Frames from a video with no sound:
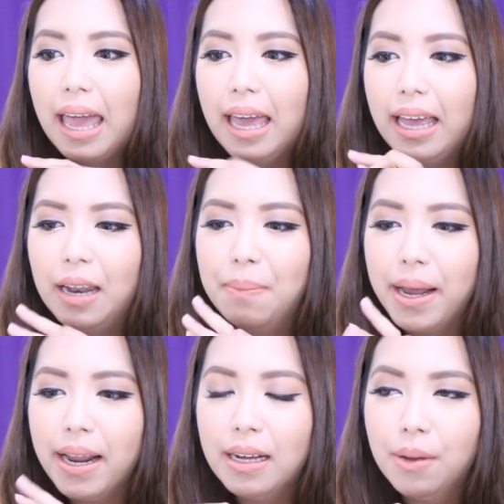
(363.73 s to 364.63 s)
And
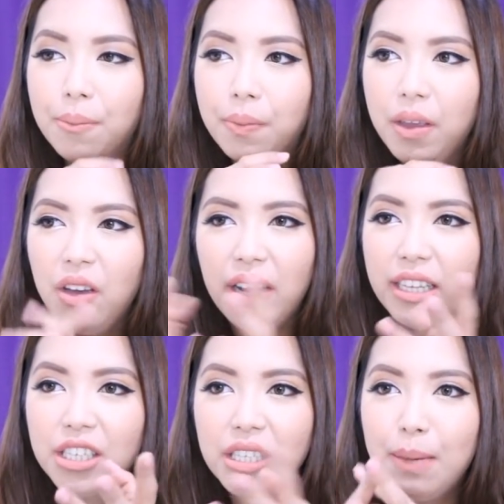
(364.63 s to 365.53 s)
parang,
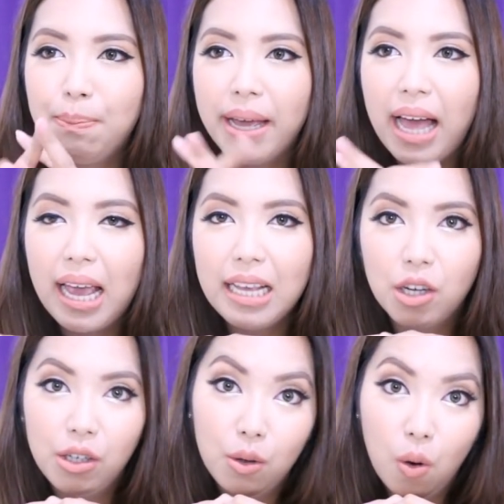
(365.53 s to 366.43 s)
yeah, I just keep my
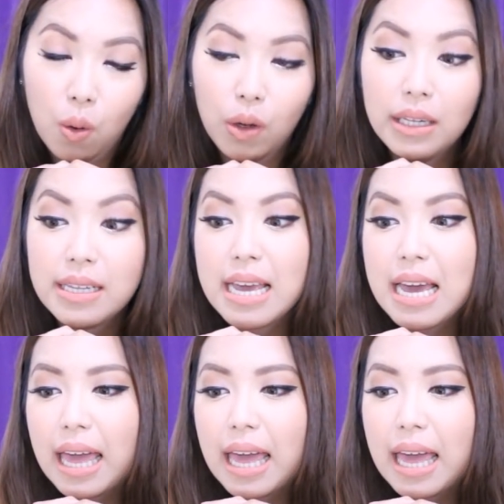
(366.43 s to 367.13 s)
eyes on the goal.